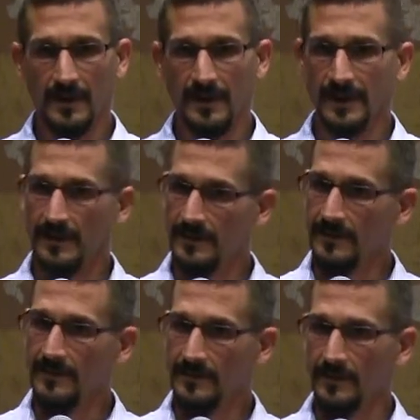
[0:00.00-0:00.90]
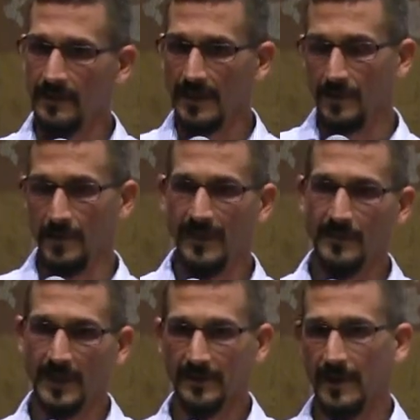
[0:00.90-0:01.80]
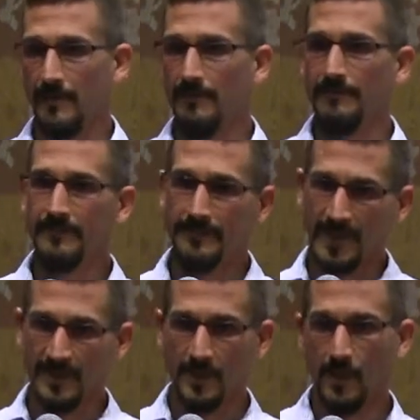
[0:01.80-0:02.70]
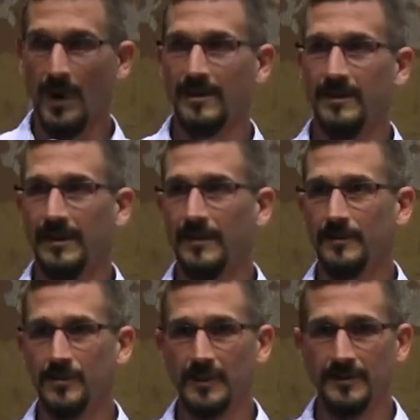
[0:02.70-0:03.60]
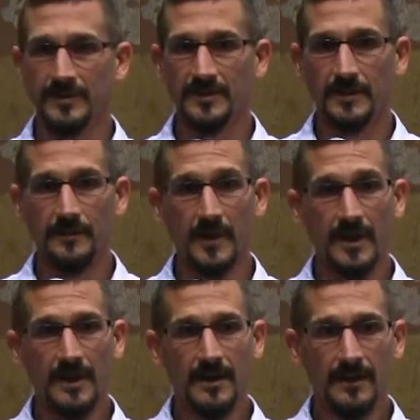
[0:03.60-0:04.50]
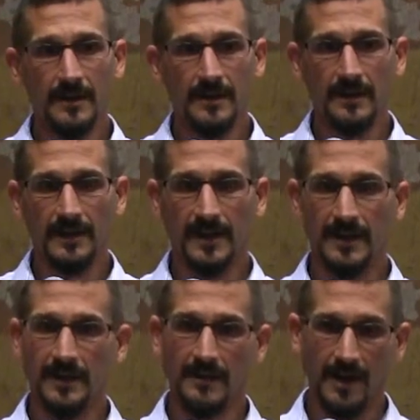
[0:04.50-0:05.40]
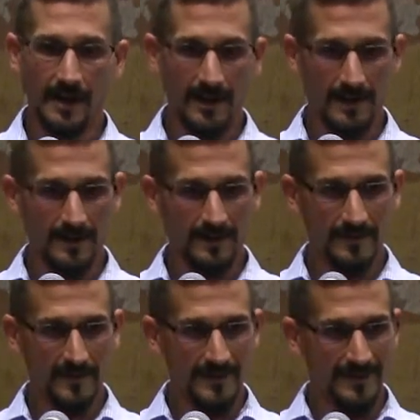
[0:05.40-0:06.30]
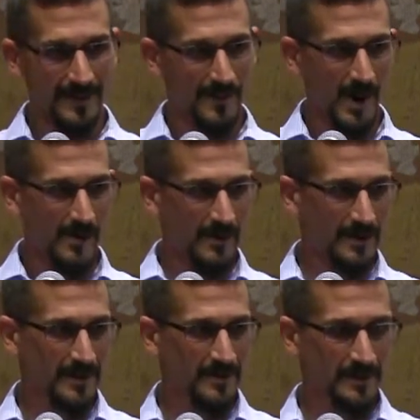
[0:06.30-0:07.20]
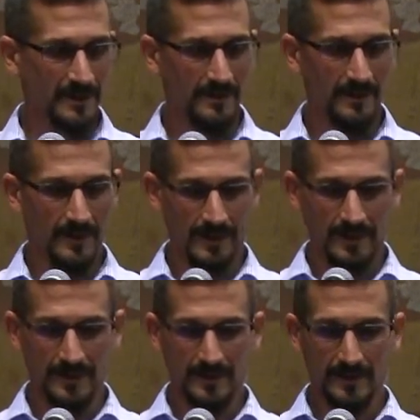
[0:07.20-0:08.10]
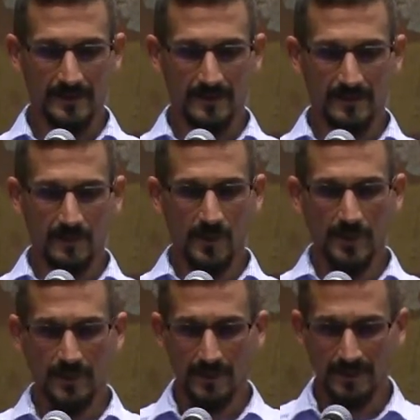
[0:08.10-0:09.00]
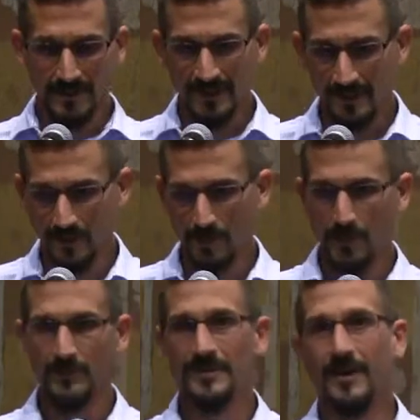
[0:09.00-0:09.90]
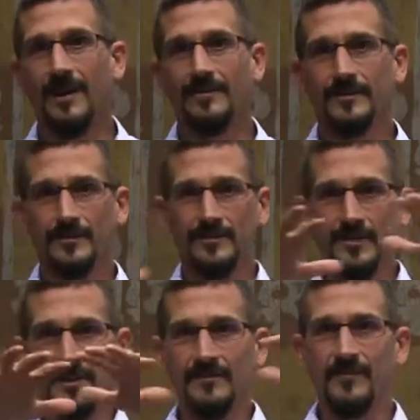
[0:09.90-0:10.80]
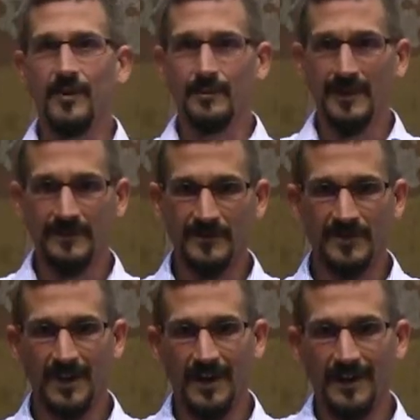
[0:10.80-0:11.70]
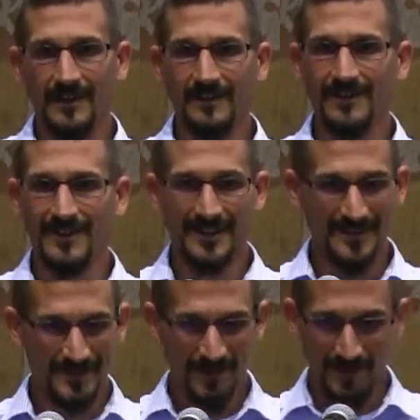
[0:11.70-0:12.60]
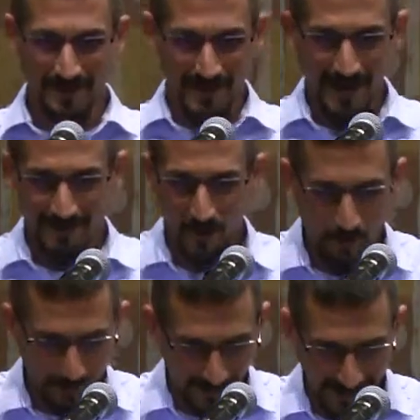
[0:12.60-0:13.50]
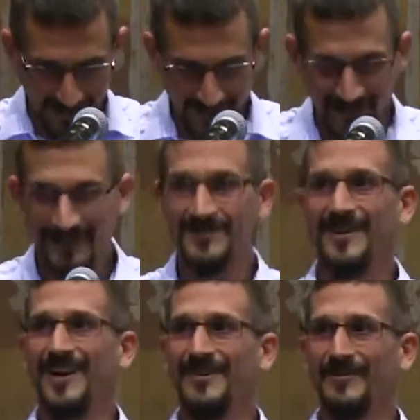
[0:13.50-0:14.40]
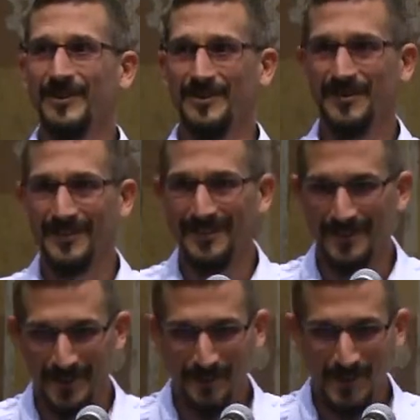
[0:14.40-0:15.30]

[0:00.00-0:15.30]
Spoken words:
that you may have picked up as you're walking on our trail system. And the neat thing about it is when you're cleaning your boots off, there's an informative sign. So, and you have to hold on to that sign when you're cleaning your